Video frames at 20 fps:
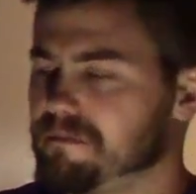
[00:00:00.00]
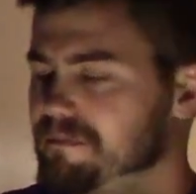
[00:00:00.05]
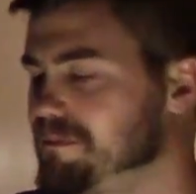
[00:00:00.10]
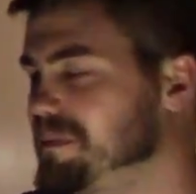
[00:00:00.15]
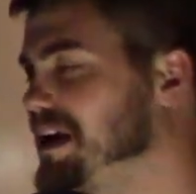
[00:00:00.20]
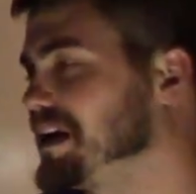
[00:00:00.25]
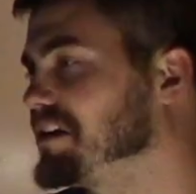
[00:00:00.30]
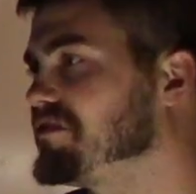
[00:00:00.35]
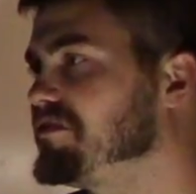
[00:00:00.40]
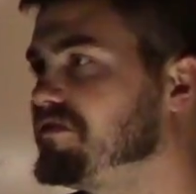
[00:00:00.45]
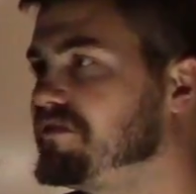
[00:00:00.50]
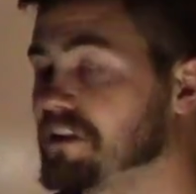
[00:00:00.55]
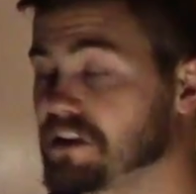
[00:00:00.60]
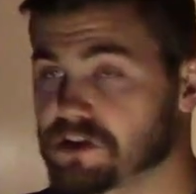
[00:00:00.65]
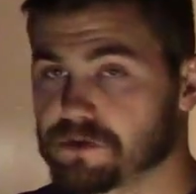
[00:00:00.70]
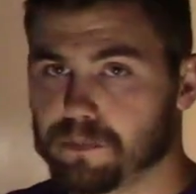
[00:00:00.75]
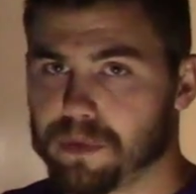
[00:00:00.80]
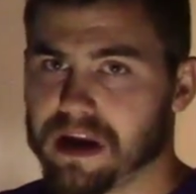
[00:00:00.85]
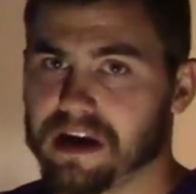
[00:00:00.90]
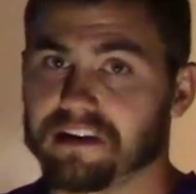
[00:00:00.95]
make
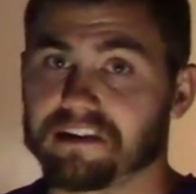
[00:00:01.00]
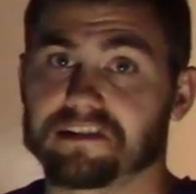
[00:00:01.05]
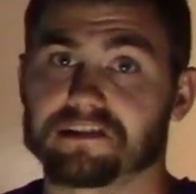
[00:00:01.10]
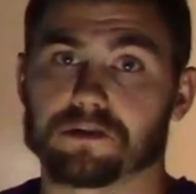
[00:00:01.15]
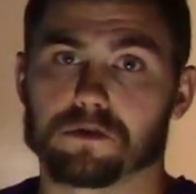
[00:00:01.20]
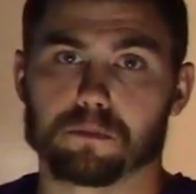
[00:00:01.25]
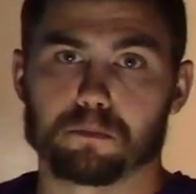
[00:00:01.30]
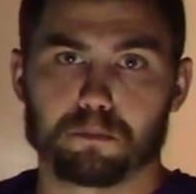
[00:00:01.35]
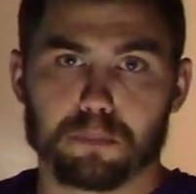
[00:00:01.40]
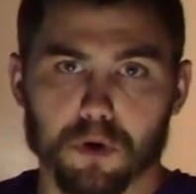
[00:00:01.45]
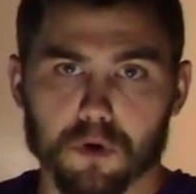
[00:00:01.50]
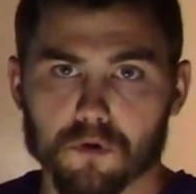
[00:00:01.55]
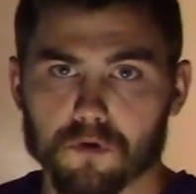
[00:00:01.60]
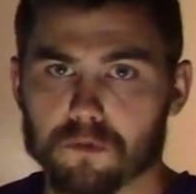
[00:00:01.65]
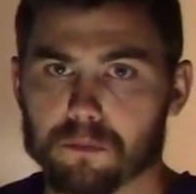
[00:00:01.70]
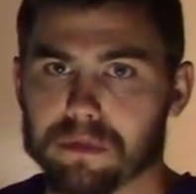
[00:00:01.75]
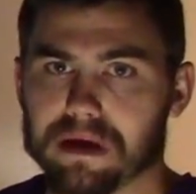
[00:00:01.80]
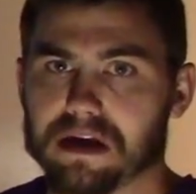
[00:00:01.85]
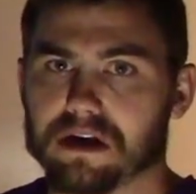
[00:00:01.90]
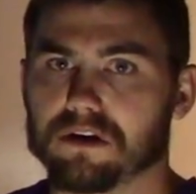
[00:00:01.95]
fish paste or
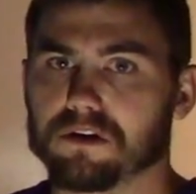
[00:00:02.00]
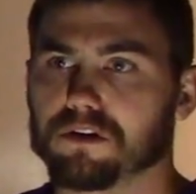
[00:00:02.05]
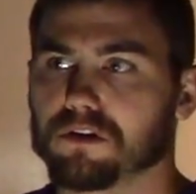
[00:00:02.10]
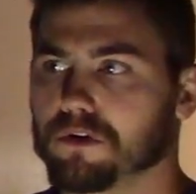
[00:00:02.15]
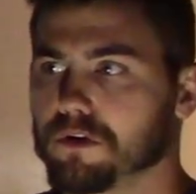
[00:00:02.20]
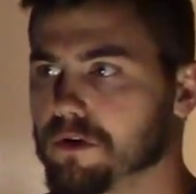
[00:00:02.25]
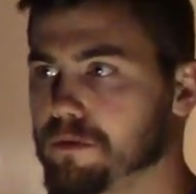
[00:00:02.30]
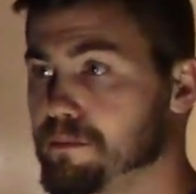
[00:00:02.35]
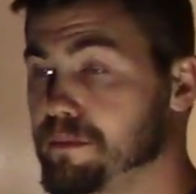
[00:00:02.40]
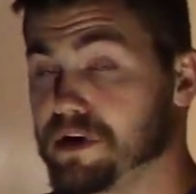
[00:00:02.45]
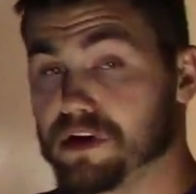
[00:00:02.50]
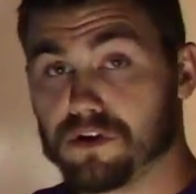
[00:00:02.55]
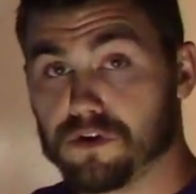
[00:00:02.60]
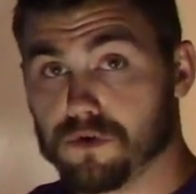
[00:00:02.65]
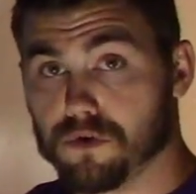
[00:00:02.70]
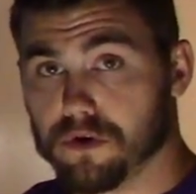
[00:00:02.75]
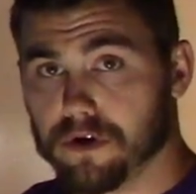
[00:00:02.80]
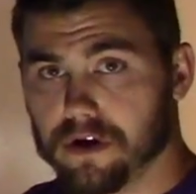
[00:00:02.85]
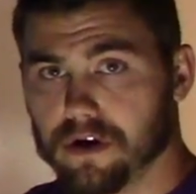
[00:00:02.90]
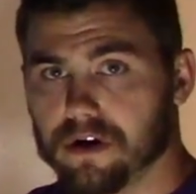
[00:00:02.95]
bone meal or
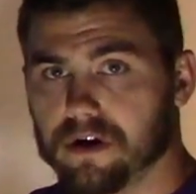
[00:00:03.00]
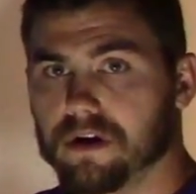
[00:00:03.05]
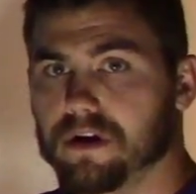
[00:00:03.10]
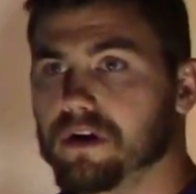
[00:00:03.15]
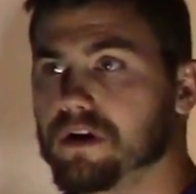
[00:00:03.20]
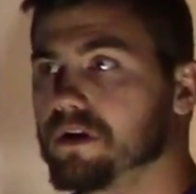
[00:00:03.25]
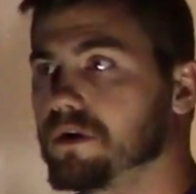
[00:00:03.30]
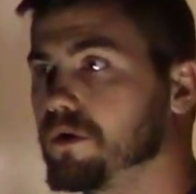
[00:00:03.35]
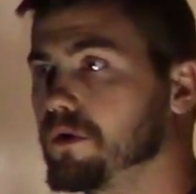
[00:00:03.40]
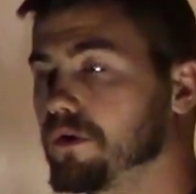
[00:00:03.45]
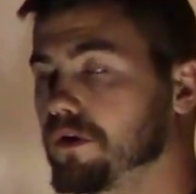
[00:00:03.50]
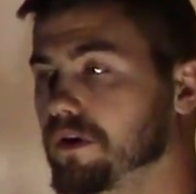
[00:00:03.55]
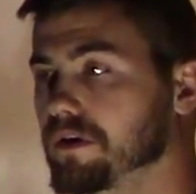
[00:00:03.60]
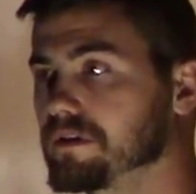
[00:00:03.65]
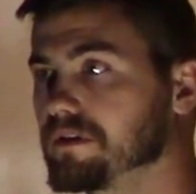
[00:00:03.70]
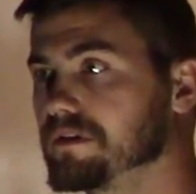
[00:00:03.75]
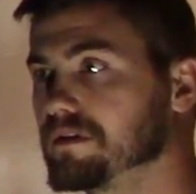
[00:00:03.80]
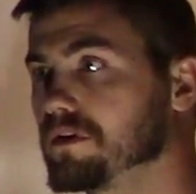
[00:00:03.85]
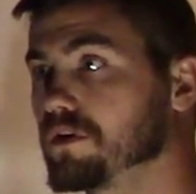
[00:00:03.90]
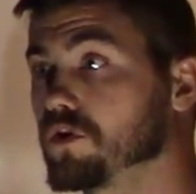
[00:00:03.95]
manure or
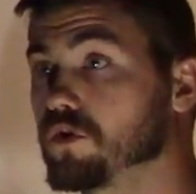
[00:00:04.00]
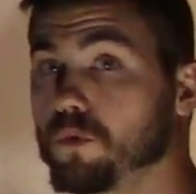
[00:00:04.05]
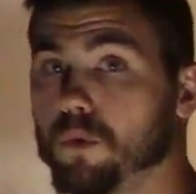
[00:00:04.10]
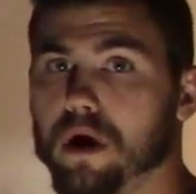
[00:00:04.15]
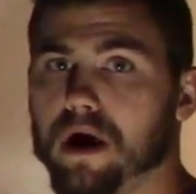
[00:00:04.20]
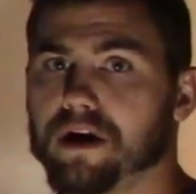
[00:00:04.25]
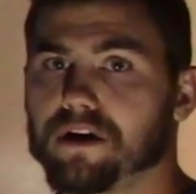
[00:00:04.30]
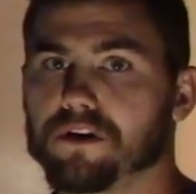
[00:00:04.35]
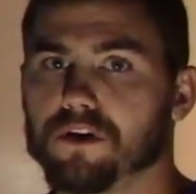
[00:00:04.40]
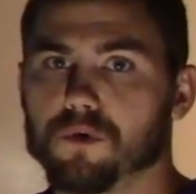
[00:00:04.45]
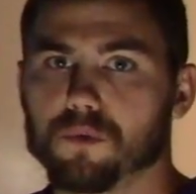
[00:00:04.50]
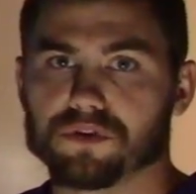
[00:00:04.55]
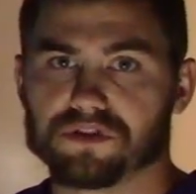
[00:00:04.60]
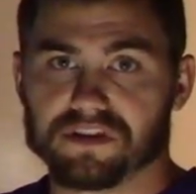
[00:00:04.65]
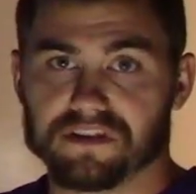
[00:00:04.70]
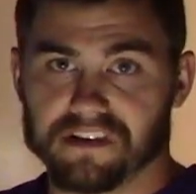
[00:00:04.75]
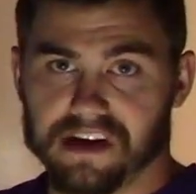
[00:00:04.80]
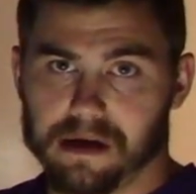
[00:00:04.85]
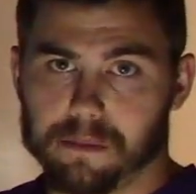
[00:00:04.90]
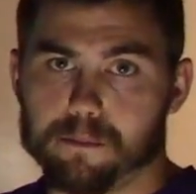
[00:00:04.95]
guano, which
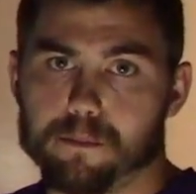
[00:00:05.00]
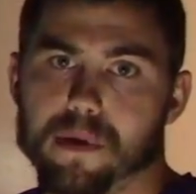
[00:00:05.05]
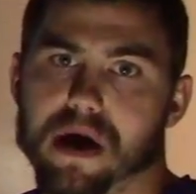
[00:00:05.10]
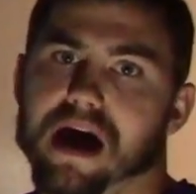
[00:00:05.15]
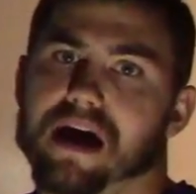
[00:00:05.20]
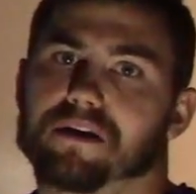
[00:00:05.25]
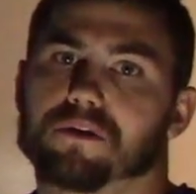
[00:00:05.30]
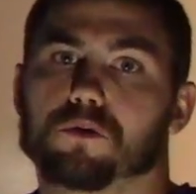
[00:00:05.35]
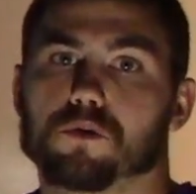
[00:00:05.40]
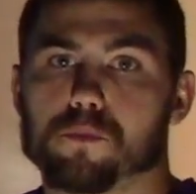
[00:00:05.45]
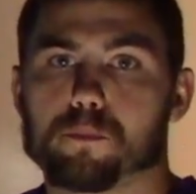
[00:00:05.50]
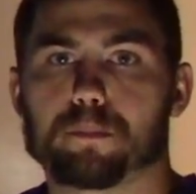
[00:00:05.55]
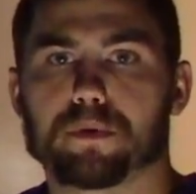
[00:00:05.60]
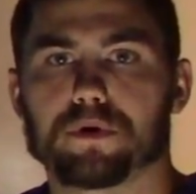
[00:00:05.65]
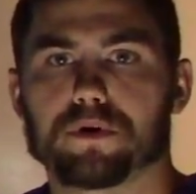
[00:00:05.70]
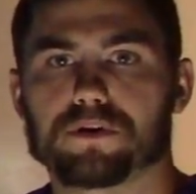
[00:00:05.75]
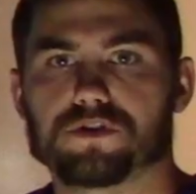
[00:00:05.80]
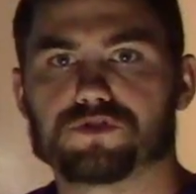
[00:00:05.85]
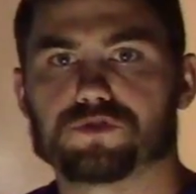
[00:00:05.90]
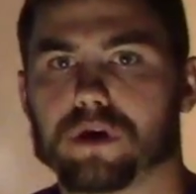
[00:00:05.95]
is like bat or
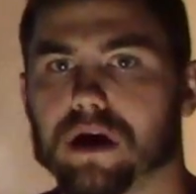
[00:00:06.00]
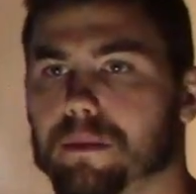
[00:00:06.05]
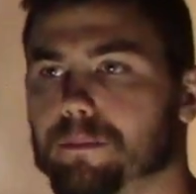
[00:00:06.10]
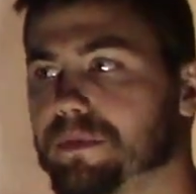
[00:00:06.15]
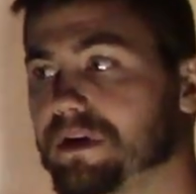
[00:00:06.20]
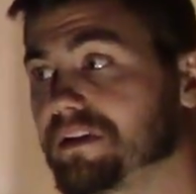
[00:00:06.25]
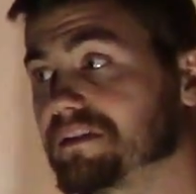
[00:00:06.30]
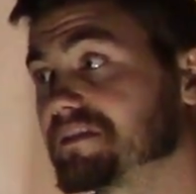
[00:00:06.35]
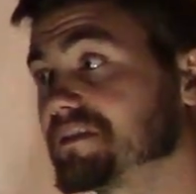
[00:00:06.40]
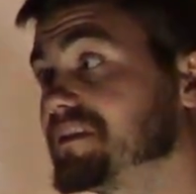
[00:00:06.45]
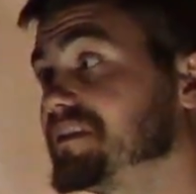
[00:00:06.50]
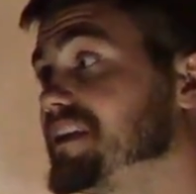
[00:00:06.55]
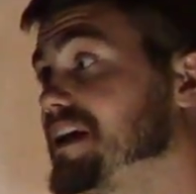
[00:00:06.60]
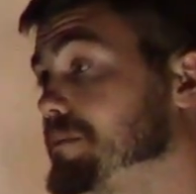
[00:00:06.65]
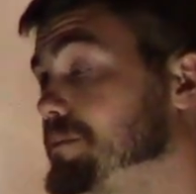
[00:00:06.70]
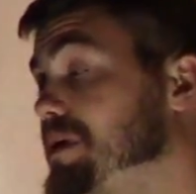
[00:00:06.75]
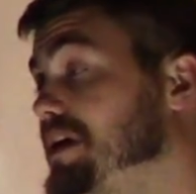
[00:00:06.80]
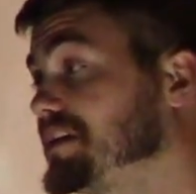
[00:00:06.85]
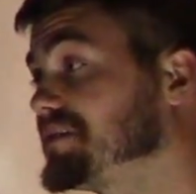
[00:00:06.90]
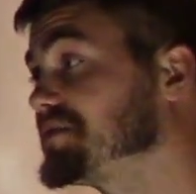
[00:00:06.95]
bird droppings,
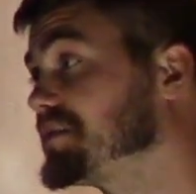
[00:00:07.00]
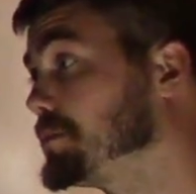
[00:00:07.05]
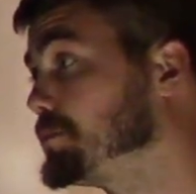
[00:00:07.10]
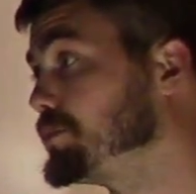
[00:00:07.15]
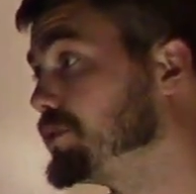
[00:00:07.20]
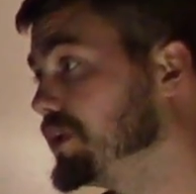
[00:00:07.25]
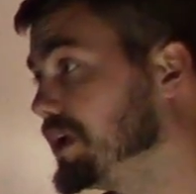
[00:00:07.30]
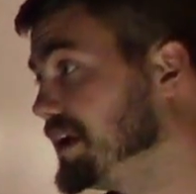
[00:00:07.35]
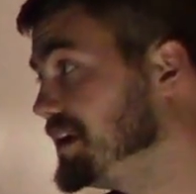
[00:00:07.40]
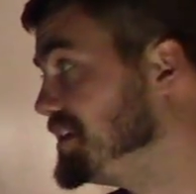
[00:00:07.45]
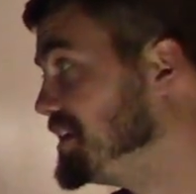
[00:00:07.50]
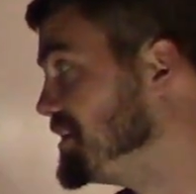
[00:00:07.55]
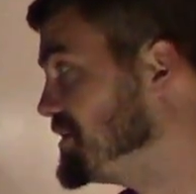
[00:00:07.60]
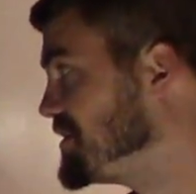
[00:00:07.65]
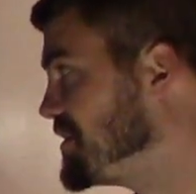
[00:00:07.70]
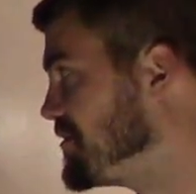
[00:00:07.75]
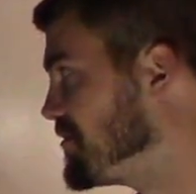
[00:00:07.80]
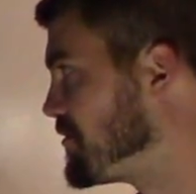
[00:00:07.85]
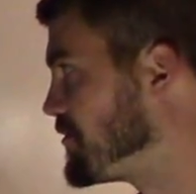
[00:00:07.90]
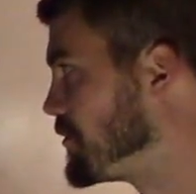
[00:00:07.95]
that makes a pretty
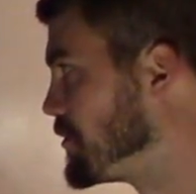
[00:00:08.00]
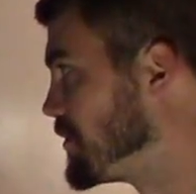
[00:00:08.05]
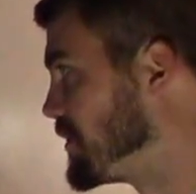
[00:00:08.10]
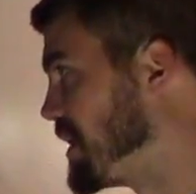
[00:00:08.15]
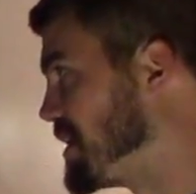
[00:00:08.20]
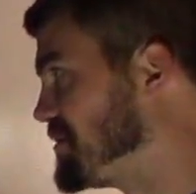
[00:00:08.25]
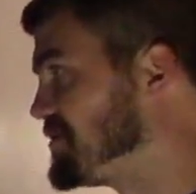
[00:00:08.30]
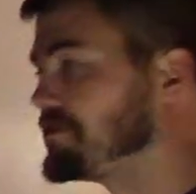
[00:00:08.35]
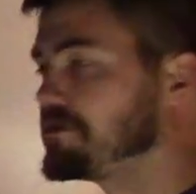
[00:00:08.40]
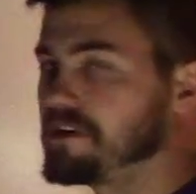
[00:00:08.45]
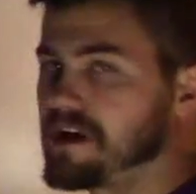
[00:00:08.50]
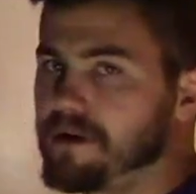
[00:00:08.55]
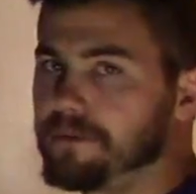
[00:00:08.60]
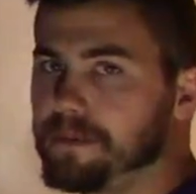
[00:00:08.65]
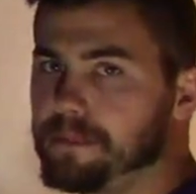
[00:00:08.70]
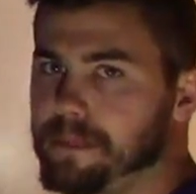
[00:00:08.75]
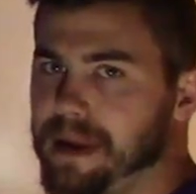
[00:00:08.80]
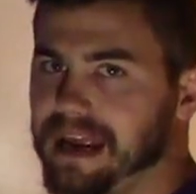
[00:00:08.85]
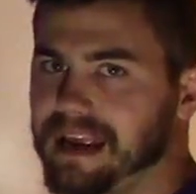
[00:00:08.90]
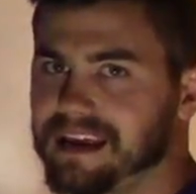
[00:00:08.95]
decent fertilizer. Now
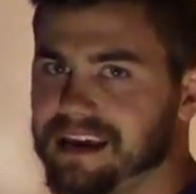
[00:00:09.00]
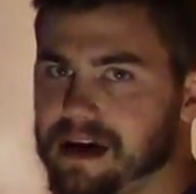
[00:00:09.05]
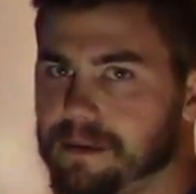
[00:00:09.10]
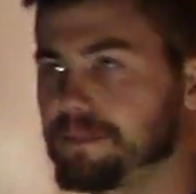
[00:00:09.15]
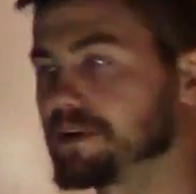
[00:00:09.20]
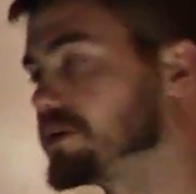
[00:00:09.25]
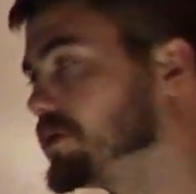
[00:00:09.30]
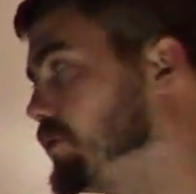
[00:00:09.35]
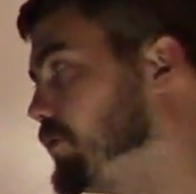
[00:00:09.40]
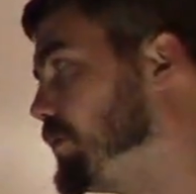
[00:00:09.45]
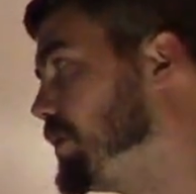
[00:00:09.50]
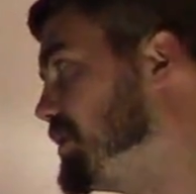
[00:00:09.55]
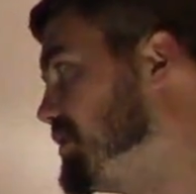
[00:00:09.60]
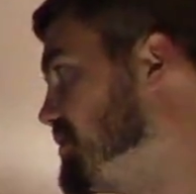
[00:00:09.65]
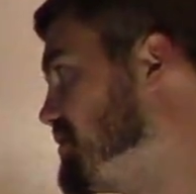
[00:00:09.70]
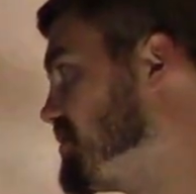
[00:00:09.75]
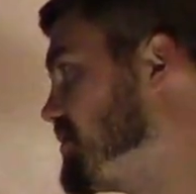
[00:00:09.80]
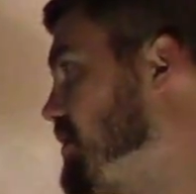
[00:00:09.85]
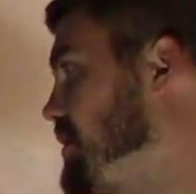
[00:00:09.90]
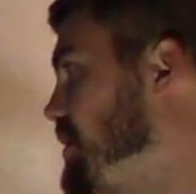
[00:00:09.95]
we make chemical
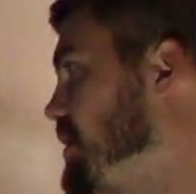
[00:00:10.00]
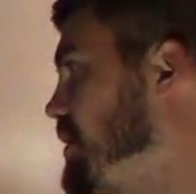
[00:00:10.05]
ones.